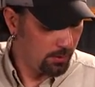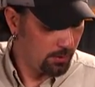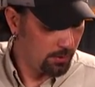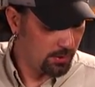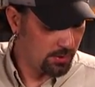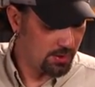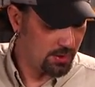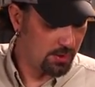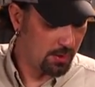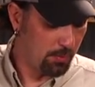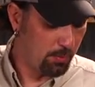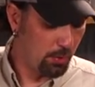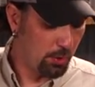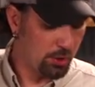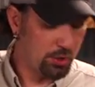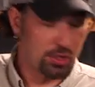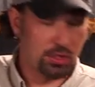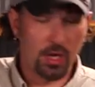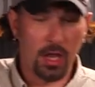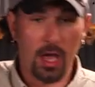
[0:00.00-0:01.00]
This is a
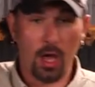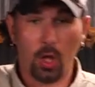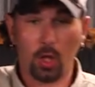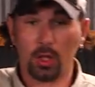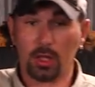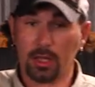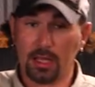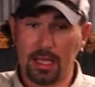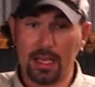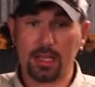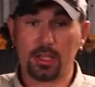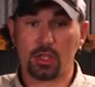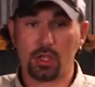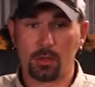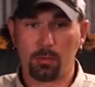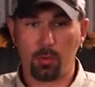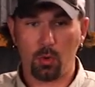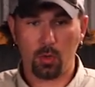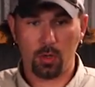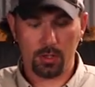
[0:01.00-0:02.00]
Bushnell laser
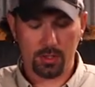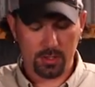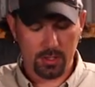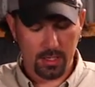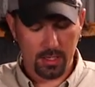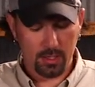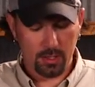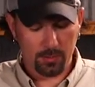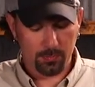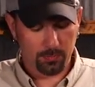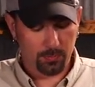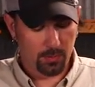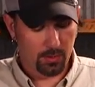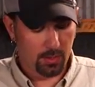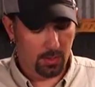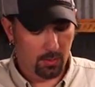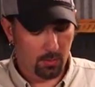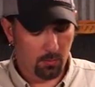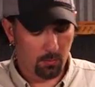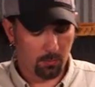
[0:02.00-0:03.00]
boresighter.
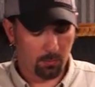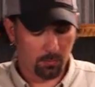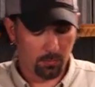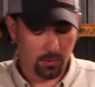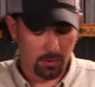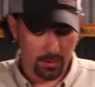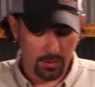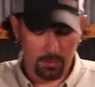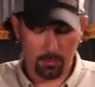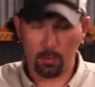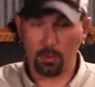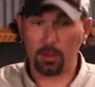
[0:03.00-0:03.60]
It